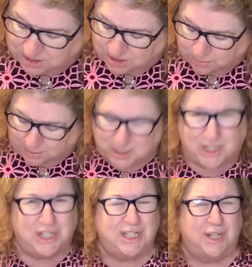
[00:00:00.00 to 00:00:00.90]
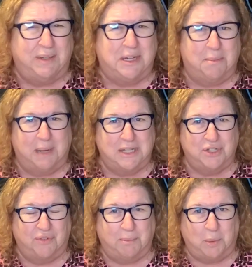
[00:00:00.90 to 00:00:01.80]
you just don't hear much
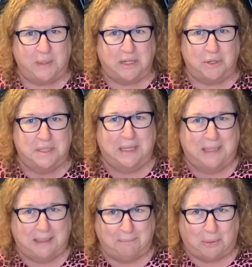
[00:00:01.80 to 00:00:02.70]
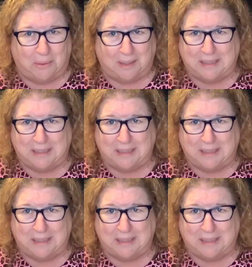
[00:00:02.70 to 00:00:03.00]
from the winners anymore.